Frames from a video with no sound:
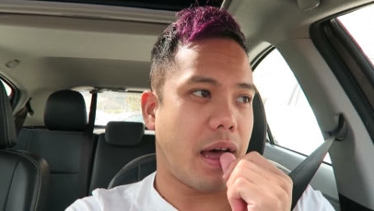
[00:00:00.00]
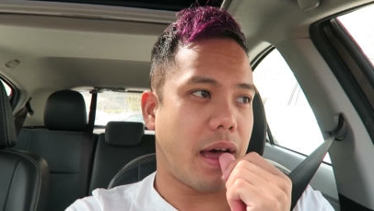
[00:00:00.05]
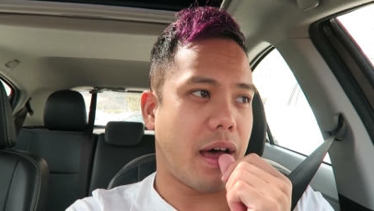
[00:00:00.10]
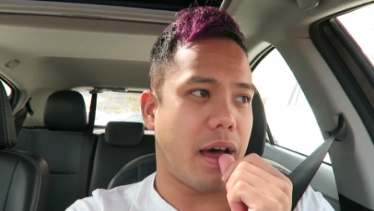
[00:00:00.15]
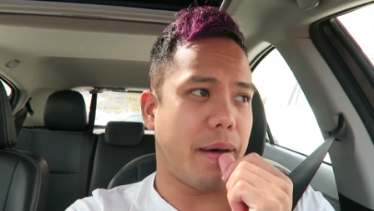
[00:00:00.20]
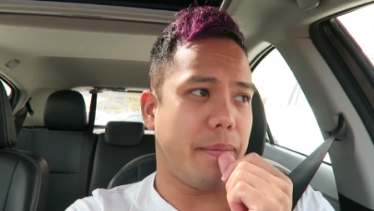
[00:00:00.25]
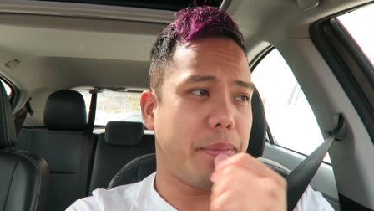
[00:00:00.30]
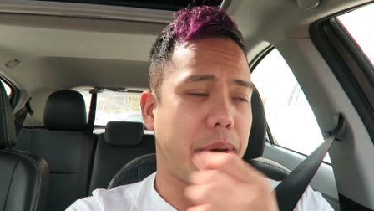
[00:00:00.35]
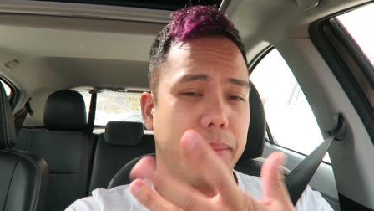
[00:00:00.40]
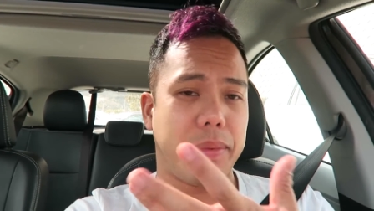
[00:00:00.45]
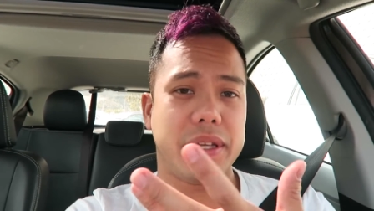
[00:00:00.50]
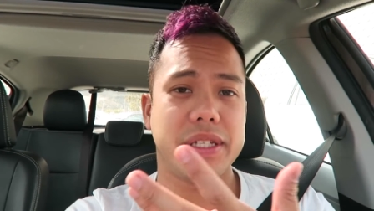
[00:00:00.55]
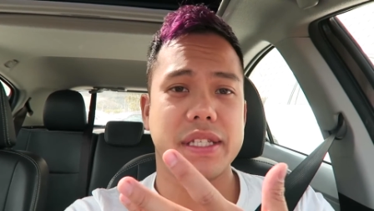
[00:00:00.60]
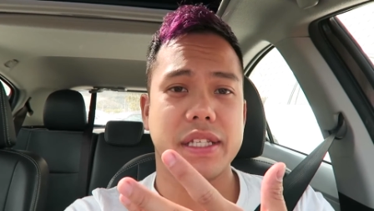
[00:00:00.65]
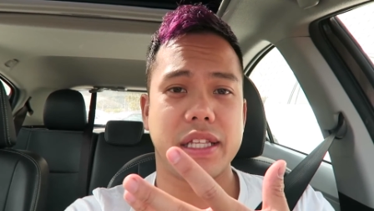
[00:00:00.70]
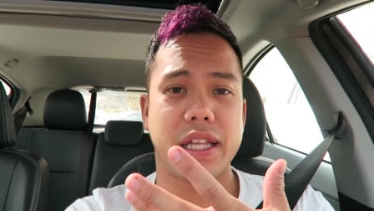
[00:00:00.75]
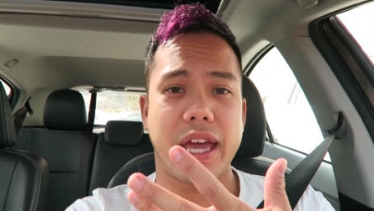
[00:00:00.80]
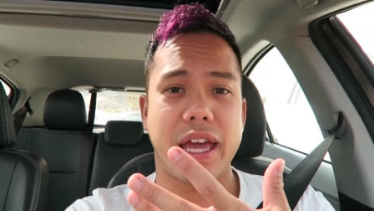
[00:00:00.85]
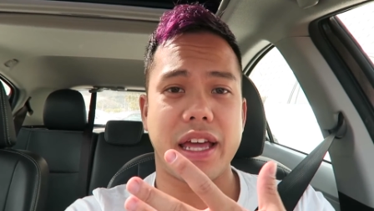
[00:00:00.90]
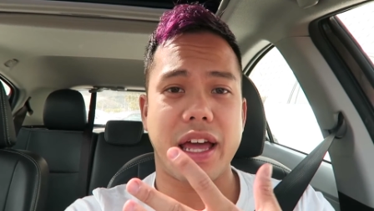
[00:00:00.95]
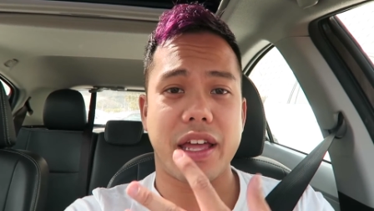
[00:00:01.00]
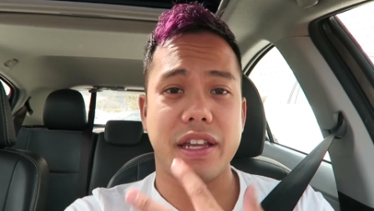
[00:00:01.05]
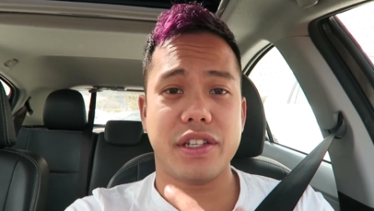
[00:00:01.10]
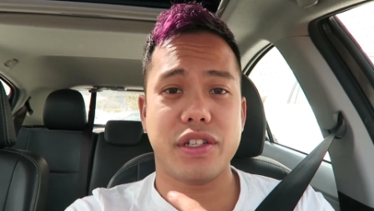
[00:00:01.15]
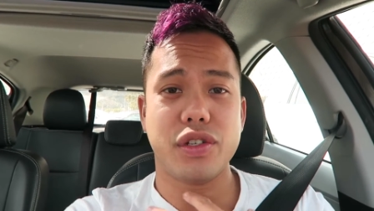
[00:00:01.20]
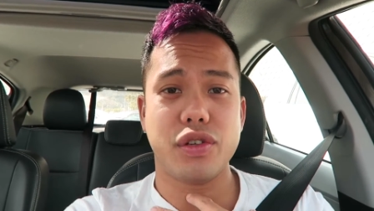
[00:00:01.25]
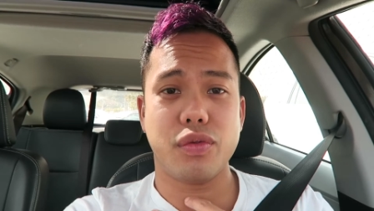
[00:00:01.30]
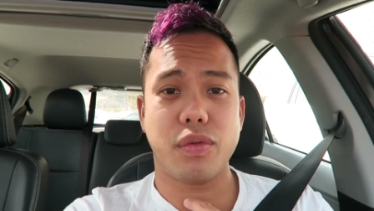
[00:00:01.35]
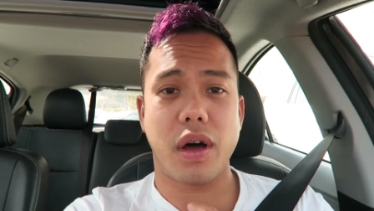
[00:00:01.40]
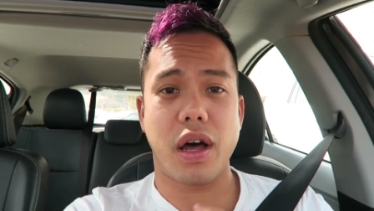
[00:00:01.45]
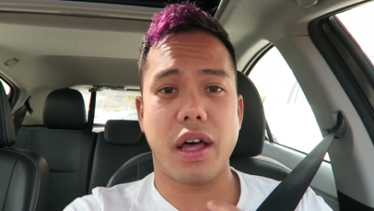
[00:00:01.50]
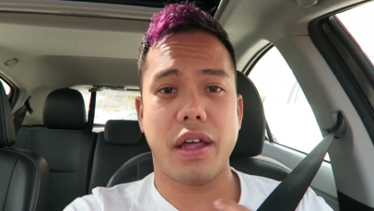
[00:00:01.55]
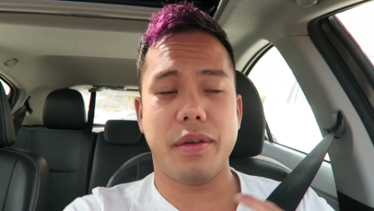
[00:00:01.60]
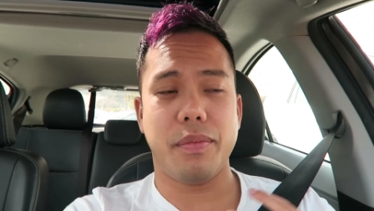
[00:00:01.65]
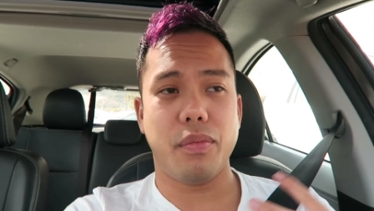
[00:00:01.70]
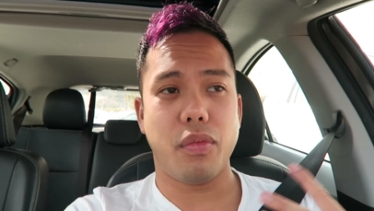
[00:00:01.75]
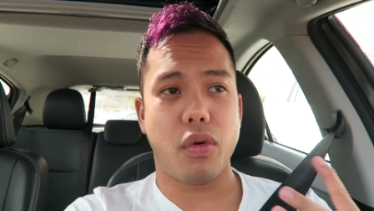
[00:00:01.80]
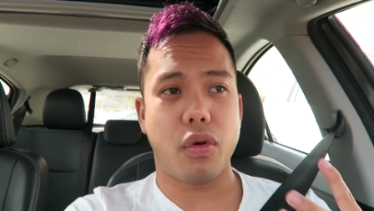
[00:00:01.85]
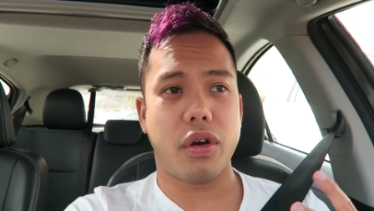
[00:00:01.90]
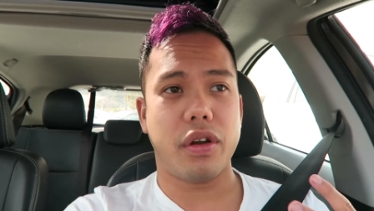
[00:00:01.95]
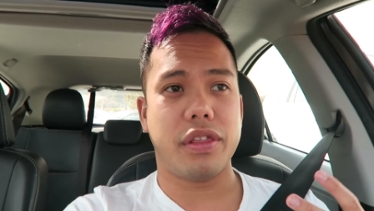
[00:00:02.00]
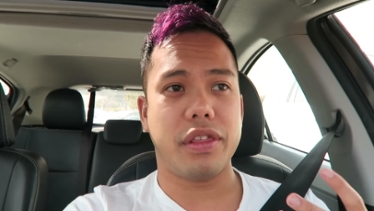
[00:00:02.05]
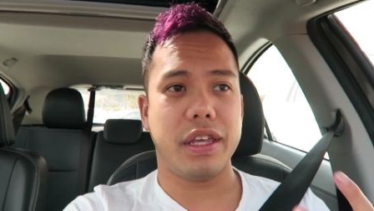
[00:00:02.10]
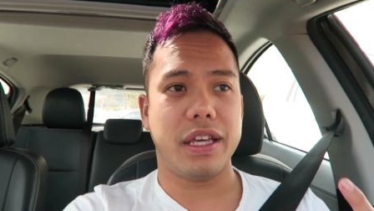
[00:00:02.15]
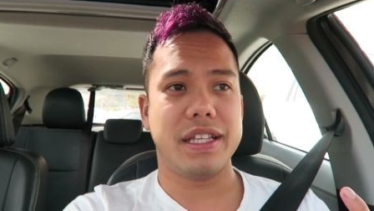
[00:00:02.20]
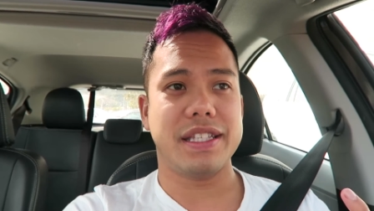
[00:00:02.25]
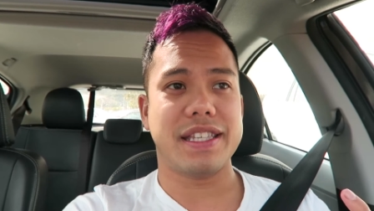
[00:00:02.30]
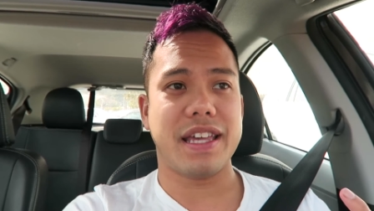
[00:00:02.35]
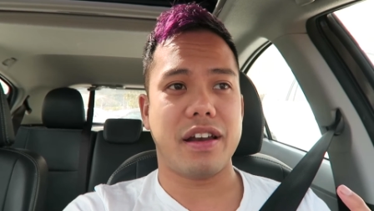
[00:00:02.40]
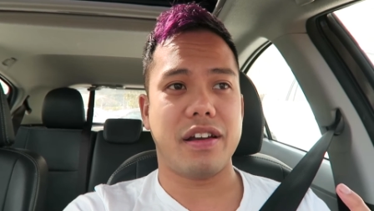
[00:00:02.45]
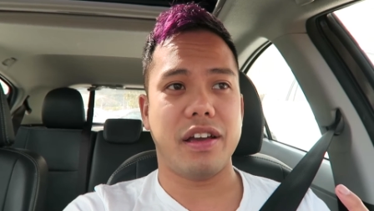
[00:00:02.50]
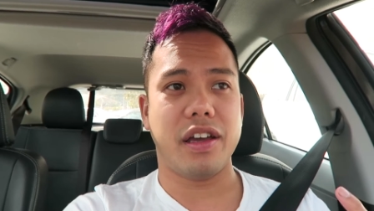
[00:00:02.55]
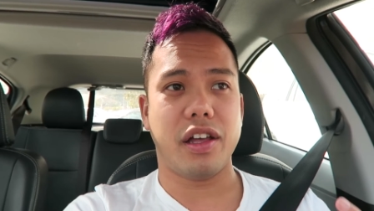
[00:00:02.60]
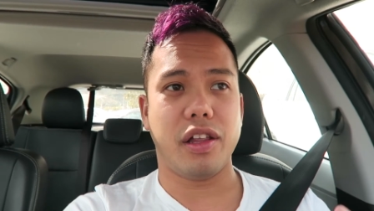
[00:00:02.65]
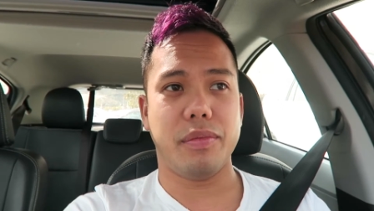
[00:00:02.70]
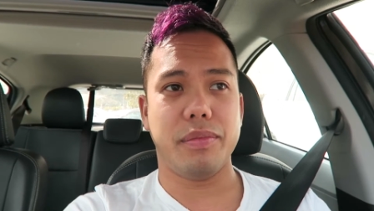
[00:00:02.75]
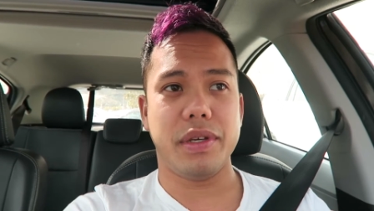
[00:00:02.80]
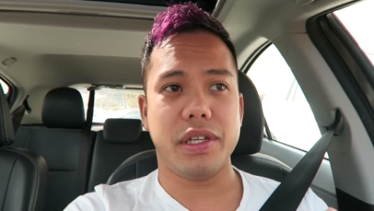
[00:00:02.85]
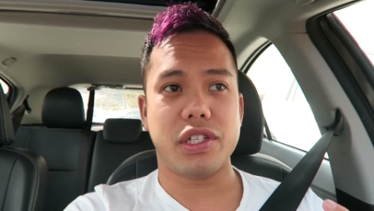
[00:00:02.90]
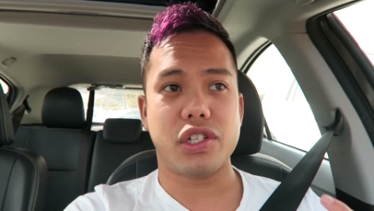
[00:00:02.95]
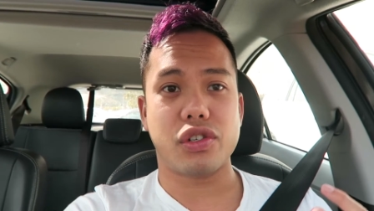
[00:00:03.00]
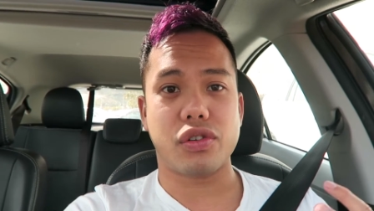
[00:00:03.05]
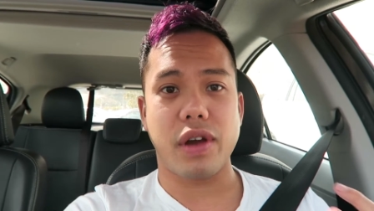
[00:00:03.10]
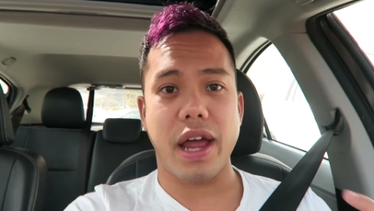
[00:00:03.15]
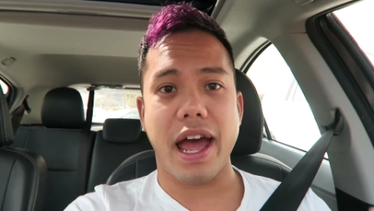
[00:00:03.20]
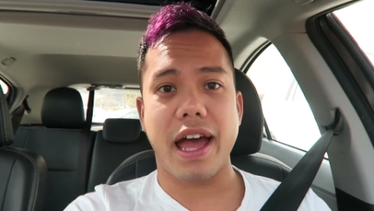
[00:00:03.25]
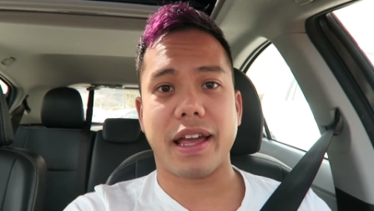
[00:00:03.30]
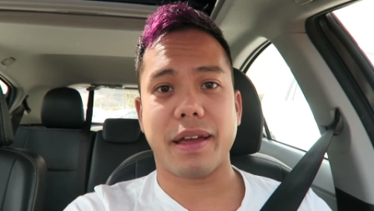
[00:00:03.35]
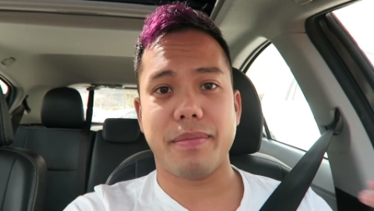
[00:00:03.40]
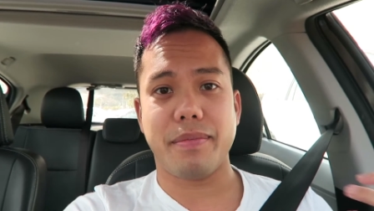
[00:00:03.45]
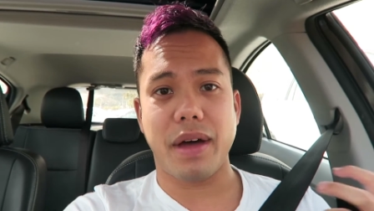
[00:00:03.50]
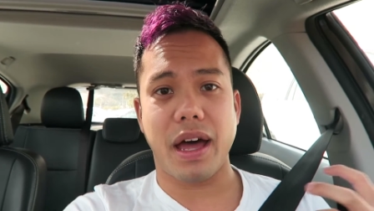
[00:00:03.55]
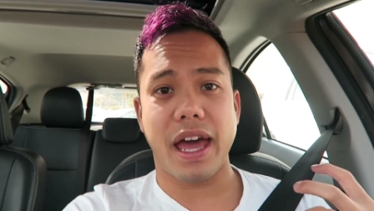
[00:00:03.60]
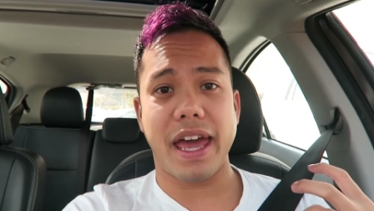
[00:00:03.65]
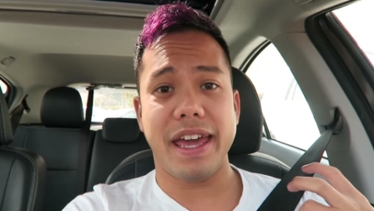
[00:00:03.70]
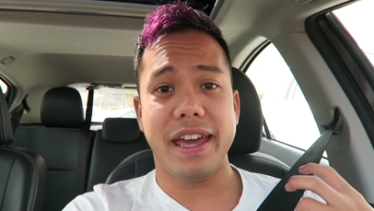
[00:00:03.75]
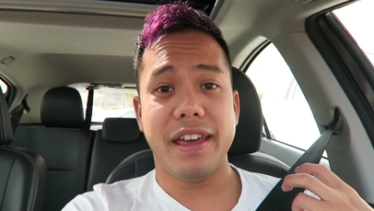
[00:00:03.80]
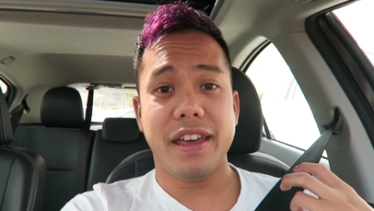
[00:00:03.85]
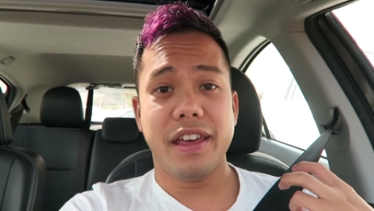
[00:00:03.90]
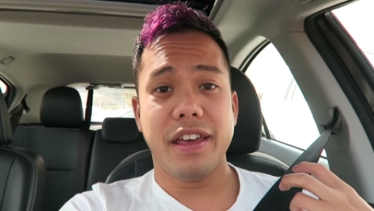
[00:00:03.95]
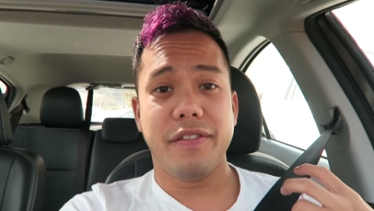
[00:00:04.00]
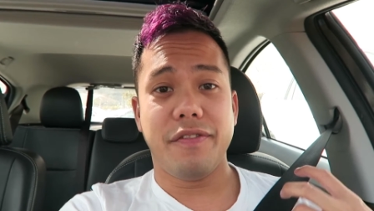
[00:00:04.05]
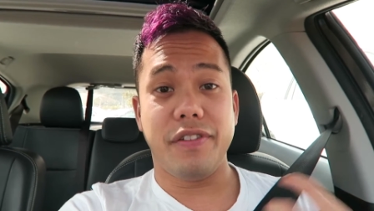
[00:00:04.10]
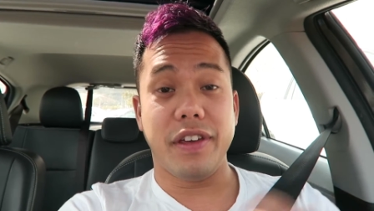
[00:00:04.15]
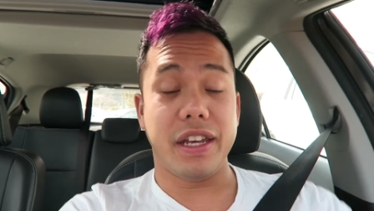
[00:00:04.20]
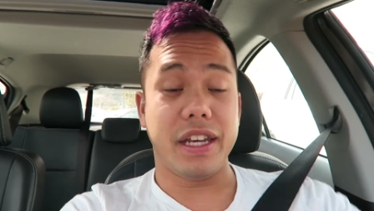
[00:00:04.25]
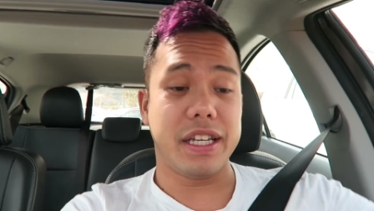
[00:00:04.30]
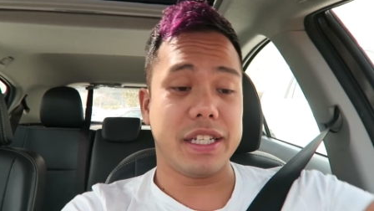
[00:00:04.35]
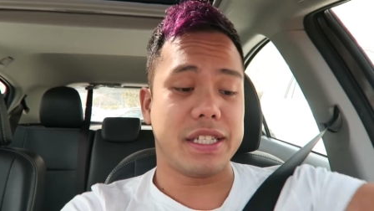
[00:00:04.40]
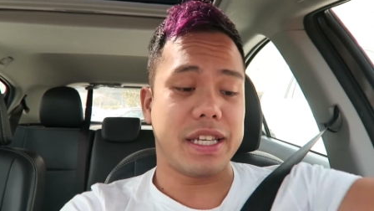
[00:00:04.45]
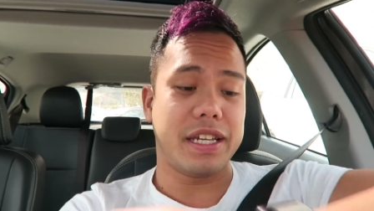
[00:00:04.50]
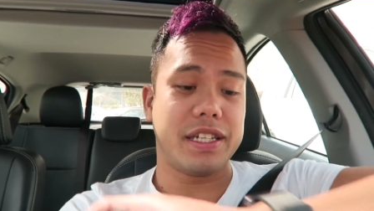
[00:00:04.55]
uh, but basically I, I, do want more things that'll help me track my fitness.